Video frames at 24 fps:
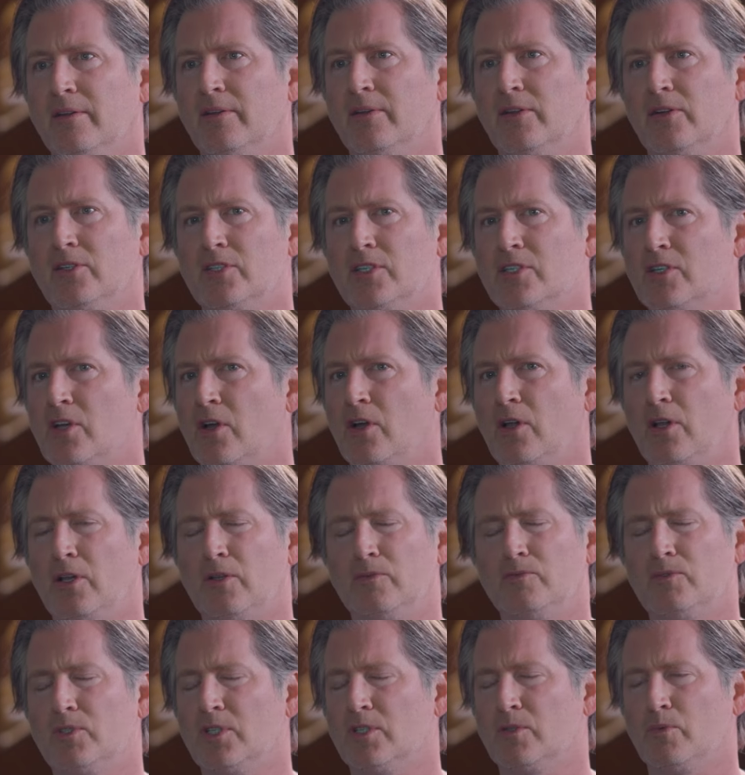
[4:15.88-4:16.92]
They're just all
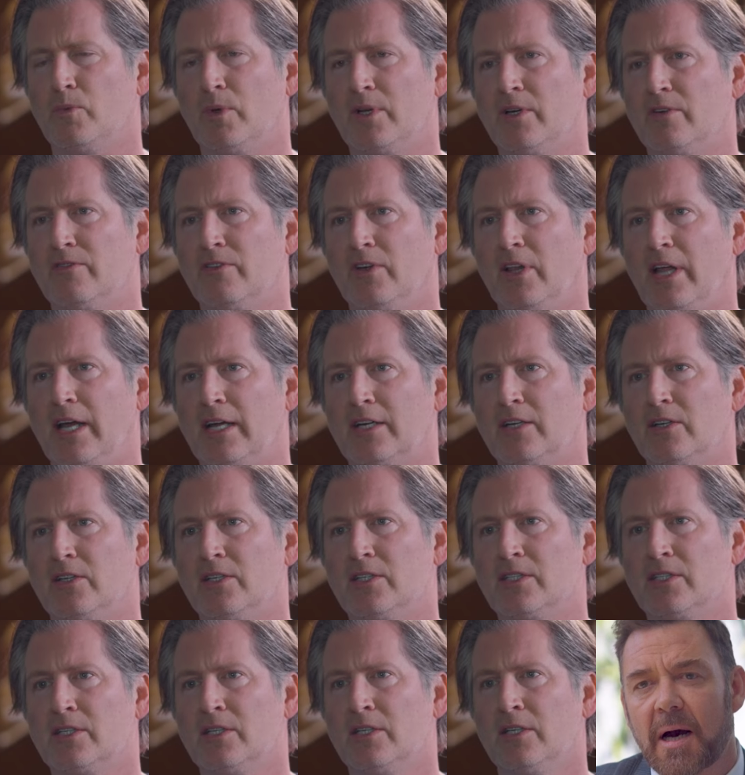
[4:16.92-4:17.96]
just wonderful
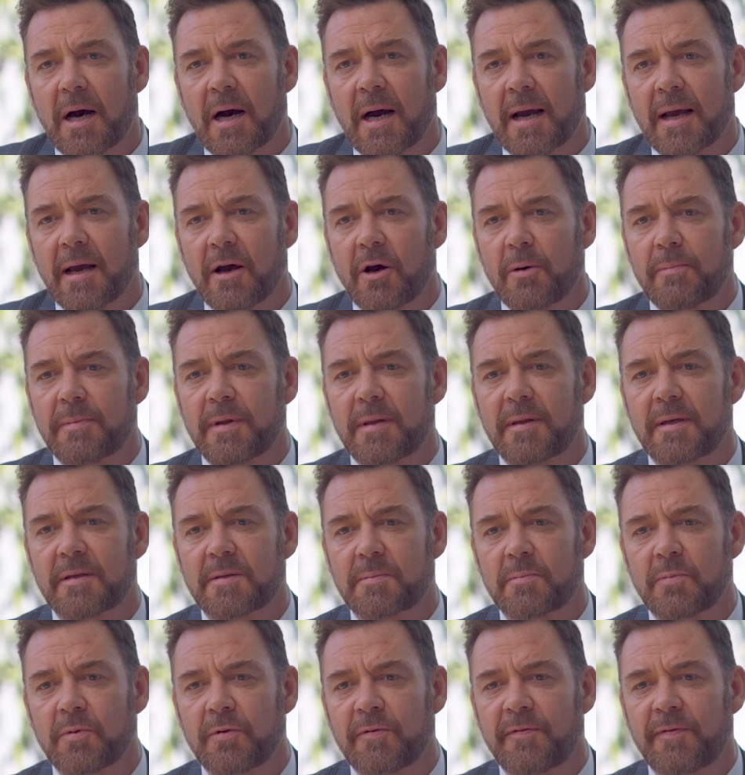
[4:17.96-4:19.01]
actors. I hope that this
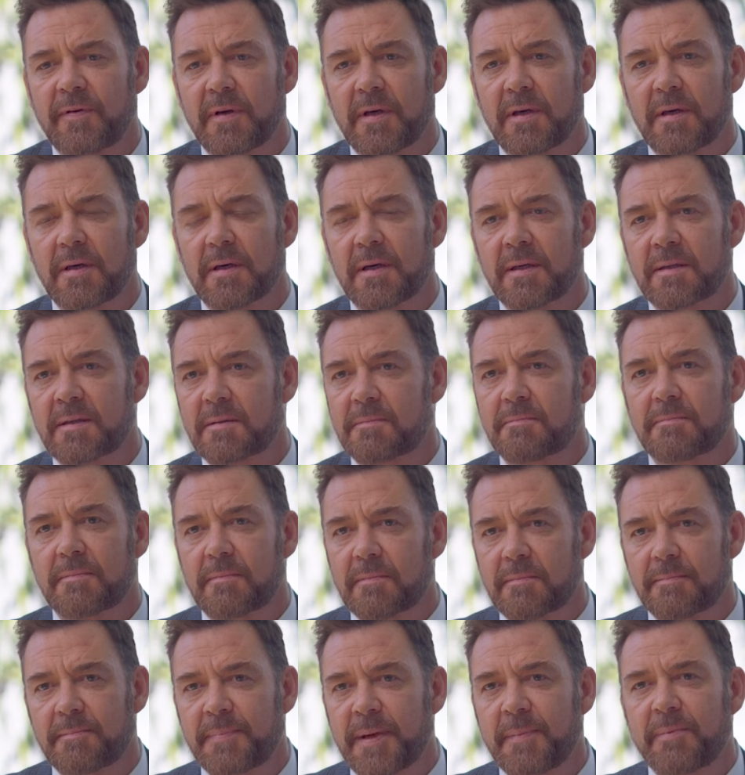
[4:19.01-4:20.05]
movie is,
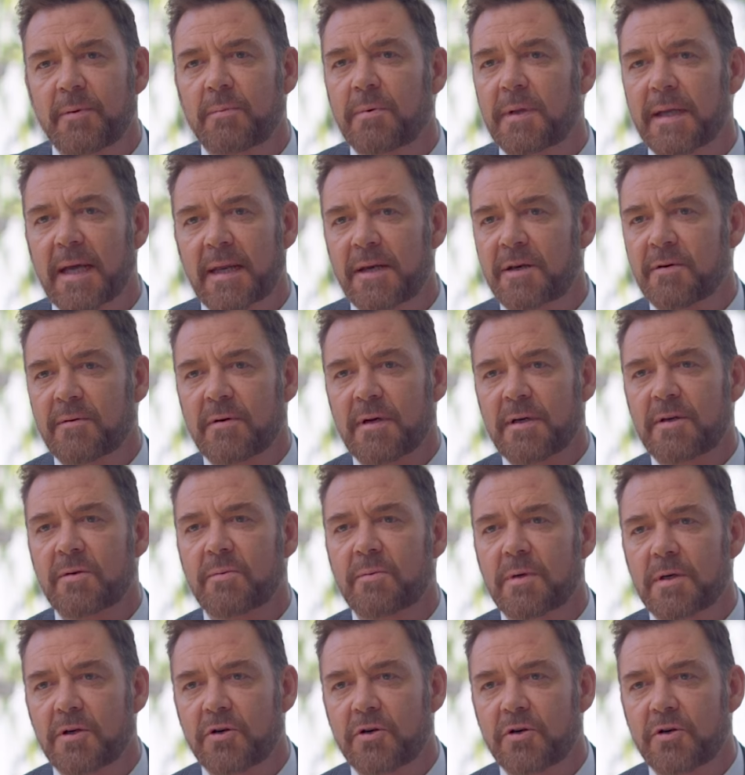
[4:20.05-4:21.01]
people will enter into a